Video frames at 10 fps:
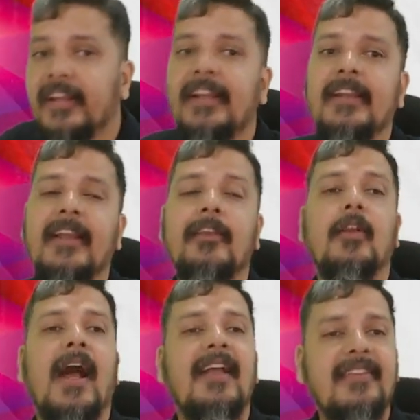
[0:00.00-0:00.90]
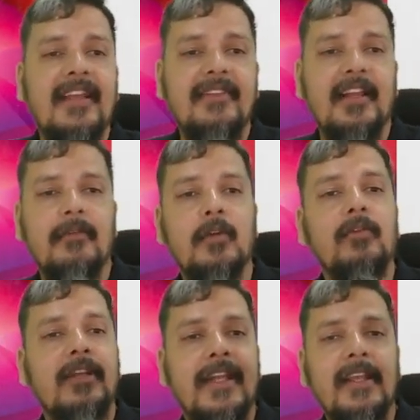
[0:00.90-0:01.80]
India. You're asking someone who's
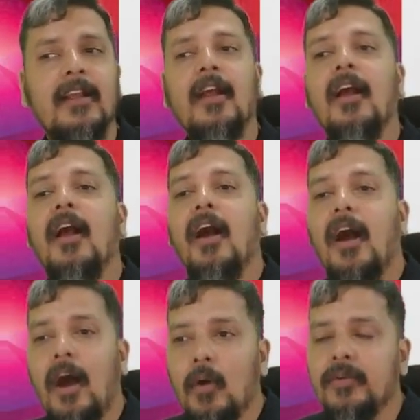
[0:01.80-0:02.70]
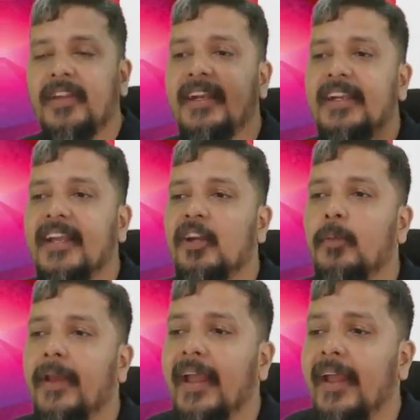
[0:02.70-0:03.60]
sitting outside India to
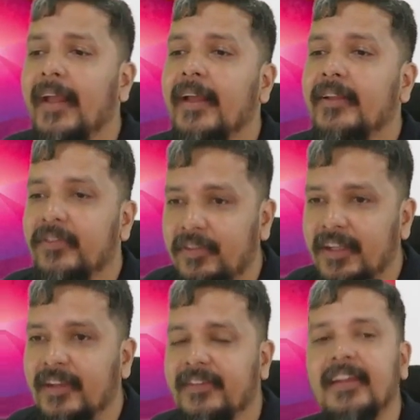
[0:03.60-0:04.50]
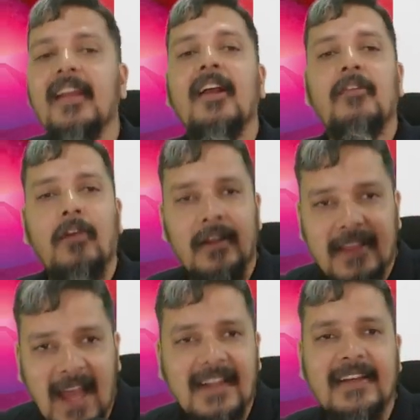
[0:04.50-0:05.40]
pay GST. For
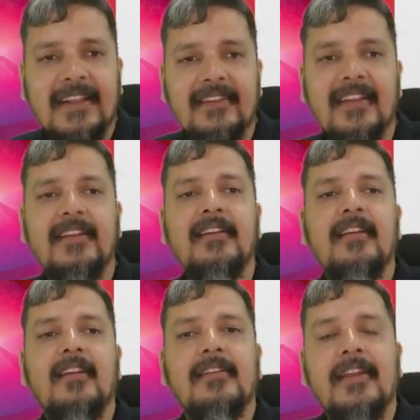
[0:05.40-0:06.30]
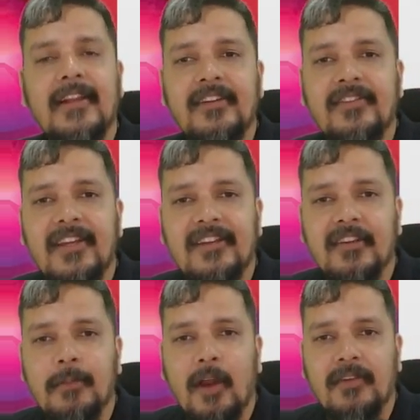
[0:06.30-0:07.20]
that reason, the
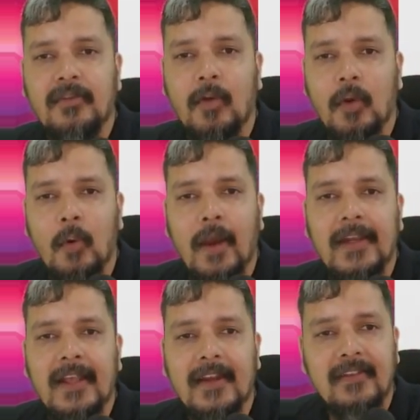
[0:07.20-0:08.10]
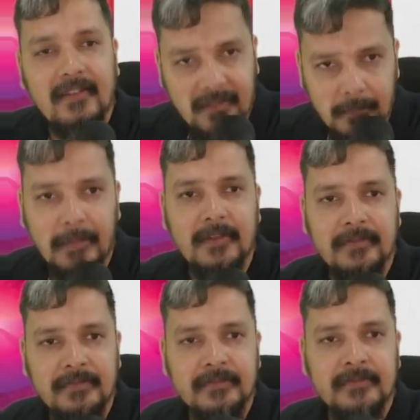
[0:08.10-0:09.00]
registration process for OIDRS is simple.
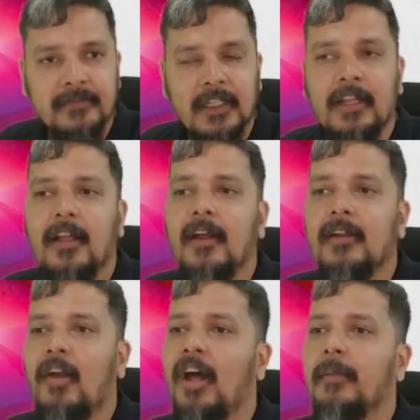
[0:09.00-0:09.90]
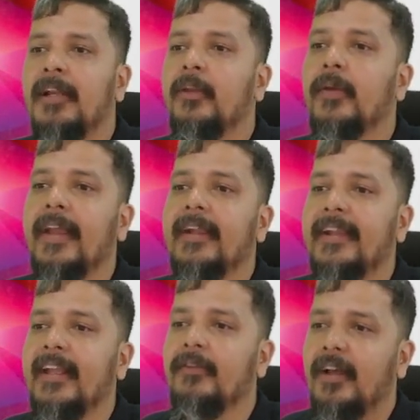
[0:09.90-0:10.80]
Normal you can
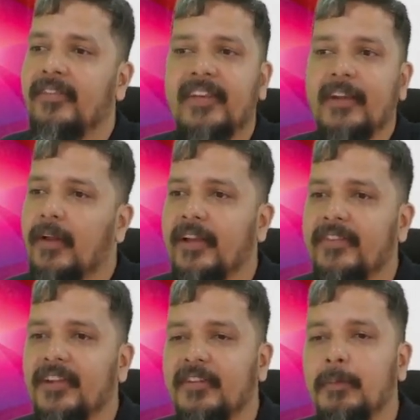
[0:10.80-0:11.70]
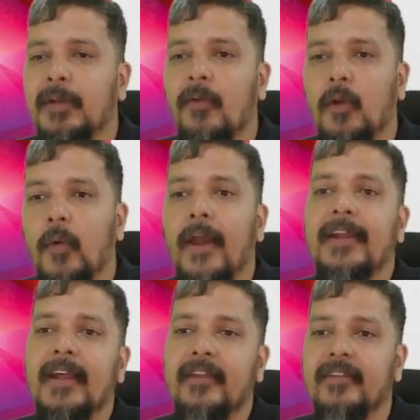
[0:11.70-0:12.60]
take one state, one registration, but for
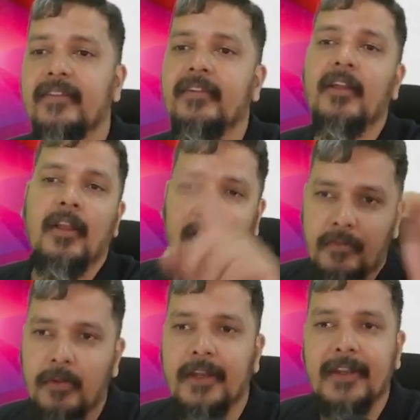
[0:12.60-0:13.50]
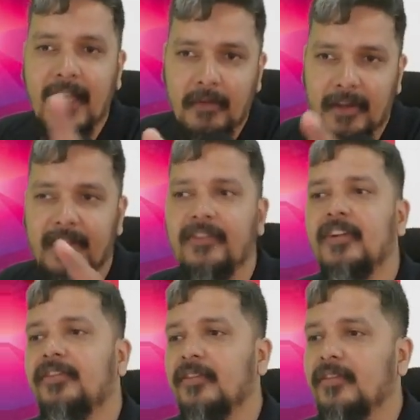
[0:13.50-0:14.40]
OIDRS is full India, one registration.